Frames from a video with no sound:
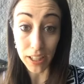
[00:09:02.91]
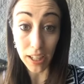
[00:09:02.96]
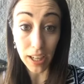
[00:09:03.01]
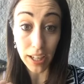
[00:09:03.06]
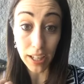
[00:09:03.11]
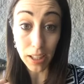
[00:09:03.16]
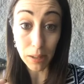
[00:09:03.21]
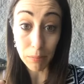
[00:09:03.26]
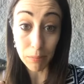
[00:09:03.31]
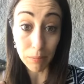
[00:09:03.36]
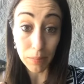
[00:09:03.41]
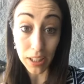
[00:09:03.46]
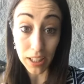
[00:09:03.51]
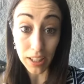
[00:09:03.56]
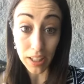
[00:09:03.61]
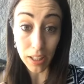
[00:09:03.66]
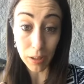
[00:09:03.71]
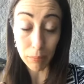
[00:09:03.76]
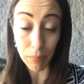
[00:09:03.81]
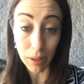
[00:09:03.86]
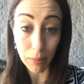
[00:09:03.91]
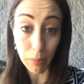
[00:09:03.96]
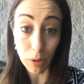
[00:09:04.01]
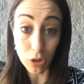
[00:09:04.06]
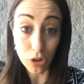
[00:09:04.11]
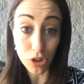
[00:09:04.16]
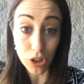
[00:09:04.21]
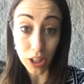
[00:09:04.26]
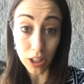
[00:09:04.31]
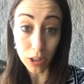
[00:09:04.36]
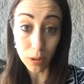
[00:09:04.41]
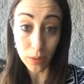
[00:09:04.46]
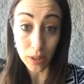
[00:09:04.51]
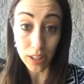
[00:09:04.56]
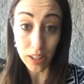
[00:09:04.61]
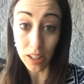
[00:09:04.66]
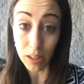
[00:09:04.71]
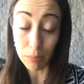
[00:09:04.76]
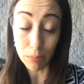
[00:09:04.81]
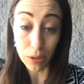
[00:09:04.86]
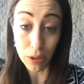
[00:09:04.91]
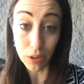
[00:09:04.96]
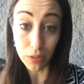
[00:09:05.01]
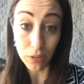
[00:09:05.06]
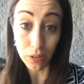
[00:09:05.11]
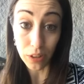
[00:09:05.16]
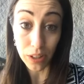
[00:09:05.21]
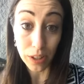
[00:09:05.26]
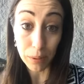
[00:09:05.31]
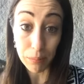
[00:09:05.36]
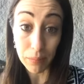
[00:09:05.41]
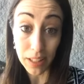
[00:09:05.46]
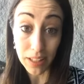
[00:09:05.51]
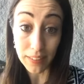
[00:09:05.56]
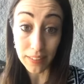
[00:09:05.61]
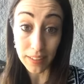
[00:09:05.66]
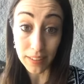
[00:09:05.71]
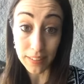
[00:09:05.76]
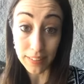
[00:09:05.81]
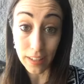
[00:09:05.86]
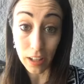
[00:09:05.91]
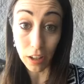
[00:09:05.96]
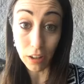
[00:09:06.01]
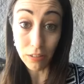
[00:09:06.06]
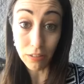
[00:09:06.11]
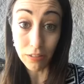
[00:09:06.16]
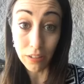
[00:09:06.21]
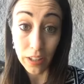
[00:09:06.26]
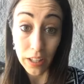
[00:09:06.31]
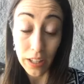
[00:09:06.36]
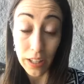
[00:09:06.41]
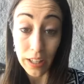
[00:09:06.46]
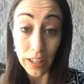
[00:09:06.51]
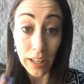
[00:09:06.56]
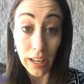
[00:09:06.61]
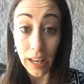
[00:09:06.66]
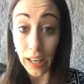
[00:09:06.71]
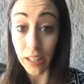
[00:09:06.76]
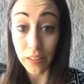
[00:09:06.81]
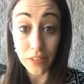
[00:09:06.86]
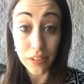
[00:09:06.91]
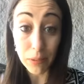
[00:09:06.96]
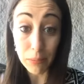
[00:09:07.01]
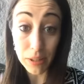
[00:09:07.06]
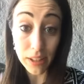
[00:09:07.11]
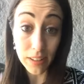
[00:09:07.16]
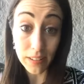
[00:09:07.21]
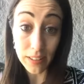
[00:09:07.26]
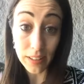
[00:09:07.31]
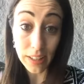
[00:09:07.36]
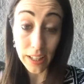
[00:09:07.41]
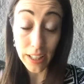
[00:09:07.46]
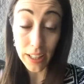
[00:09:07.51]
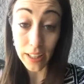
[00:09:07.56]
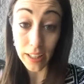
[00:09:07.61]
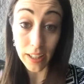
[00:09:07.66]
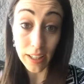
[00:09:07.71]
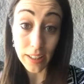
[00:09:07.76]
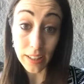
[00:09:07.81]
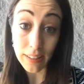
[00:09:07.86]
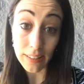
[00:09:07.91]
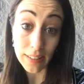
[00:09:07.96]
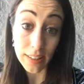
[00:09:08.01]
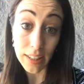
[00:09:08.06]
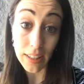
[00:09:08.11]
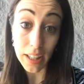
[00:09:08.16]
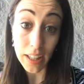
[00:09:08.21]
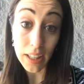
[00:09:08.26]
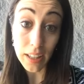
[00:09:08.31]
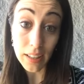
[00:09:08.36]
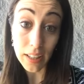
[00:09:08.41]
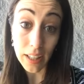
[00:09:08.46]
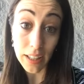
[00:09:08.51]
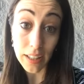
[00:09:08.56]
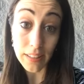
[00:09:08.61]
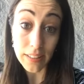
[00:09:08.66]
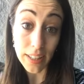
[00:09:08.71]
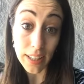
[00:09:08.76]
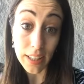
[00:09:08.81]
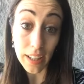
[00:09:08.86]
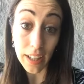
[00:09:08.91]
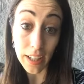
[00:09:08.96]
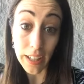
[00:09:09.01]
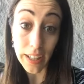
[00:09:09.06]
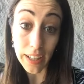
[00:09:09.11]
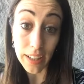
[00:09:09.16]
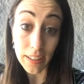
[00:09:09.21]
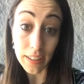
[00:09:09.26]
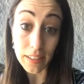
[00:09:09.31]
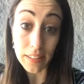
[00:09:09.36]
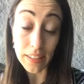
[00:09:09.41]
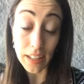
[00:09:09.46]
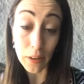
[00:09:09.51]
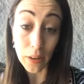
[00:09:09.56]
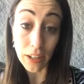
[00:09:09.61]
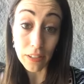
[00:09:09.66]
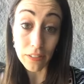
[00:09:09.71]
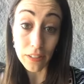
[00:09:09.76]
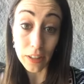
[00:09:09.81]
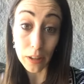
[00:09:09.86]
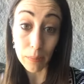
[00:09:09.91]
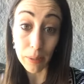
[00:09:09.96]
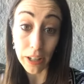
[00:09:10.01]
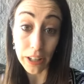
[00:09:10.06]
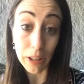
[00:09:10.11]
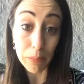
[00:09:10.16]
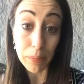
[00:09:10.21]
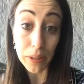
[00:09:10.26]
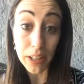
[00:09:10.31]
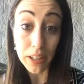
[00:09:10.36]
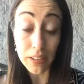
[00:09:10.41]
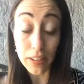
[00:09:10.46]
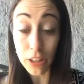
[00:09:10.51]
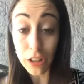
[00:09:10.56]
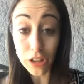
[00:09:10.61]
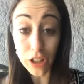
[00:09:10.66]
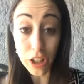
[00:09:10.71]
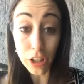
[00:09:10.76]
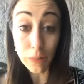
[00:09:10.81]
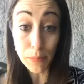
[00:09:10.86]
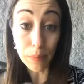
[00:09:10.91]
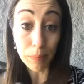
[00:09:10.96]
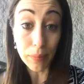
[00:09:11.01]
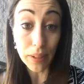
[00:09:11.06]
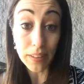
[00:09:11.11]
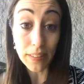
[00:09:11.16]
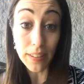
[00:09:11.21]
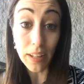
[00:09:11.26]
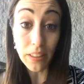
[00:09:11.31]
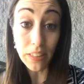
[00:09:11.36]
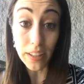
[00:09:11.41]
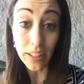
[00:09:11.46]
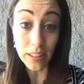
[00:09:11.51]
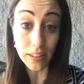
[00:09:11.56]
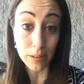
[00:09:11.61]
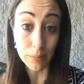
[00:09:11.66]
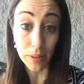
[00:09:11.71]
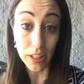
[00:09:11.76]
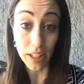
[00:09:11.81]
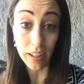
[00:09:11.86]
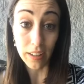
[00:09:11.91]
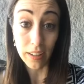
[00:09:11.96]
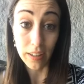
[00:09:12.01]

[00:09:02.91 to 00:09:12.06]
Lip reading: I am me and my most genuine and beautiful and amazing self. And if somebody doesn't like it, honestly, they can kind of take a hike, is how I feel about it, because their judgment means nothing to me.